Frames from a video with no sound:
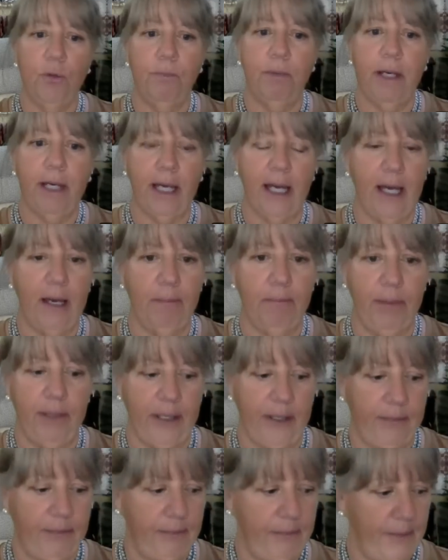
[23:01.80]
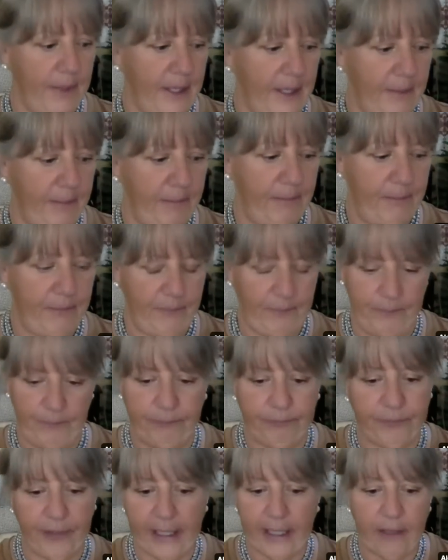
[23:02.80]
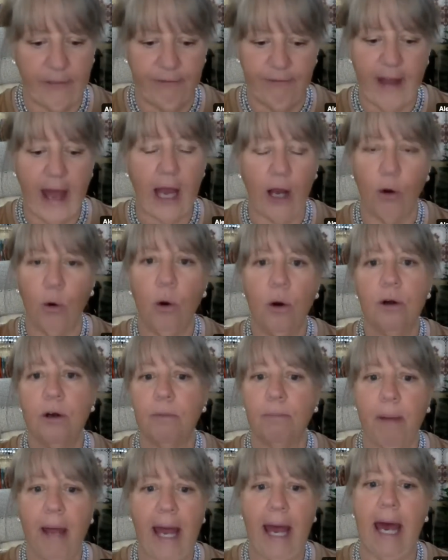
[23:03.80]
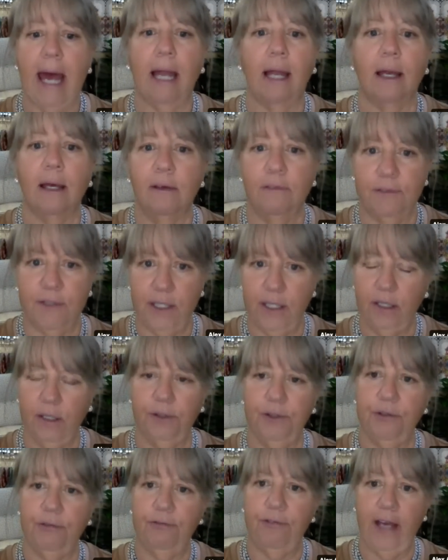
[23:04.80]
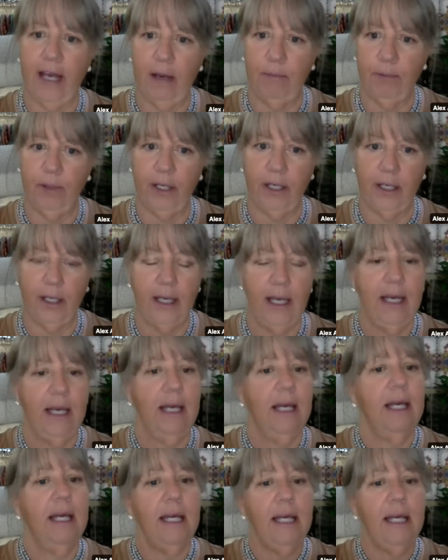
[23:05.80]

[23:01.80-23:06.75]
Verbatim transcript: you pick up like a fat quarter pack of Tilda fabric,